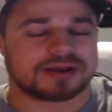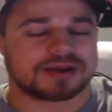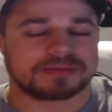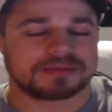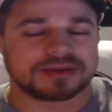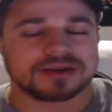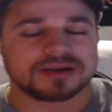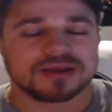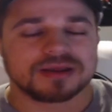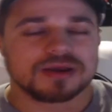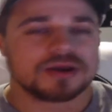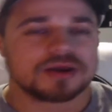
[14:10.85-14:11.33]
I
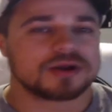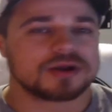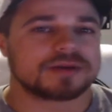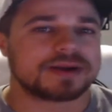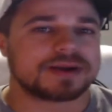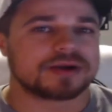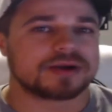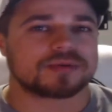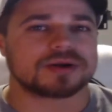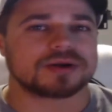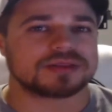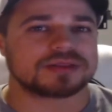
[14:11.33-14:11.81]
mean, no
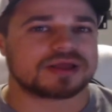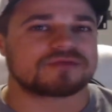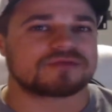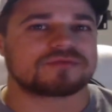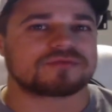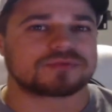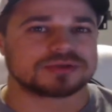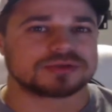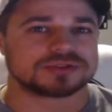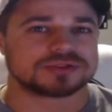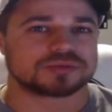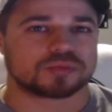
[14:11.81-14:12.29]
matter what,
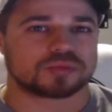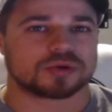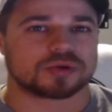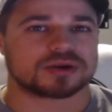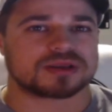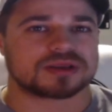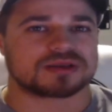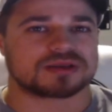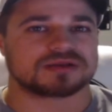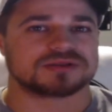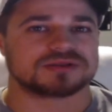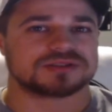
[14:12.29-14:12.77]
everyone's
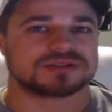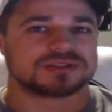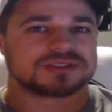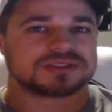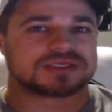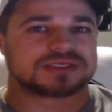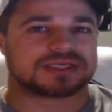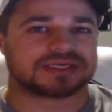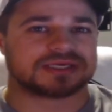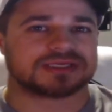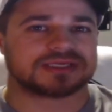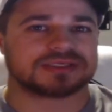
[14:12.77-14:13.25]
working to
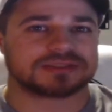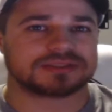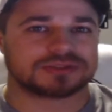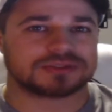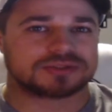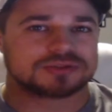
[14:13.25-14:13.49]
get